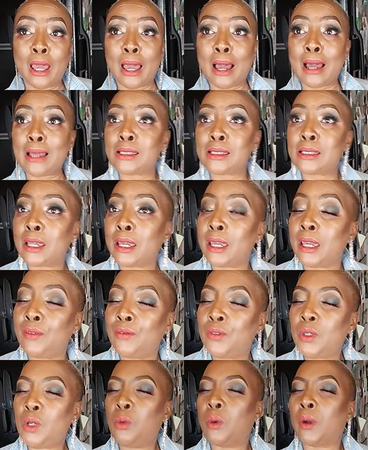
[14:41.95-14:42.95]
I said, if
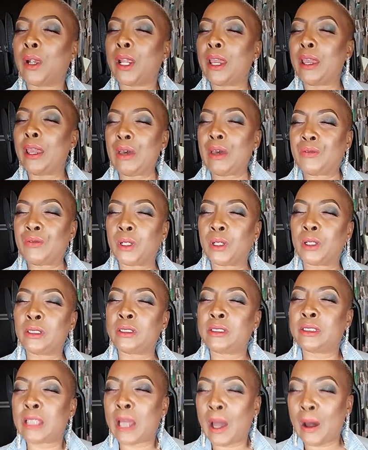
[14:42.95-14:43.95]
you were
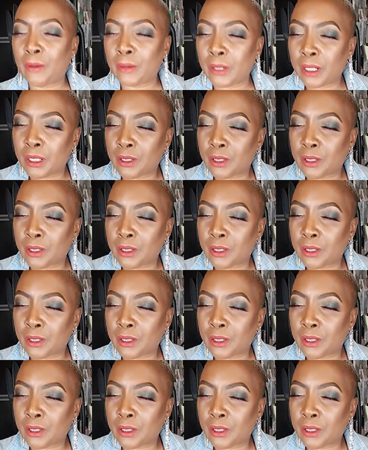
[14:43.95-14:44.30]
ever doubting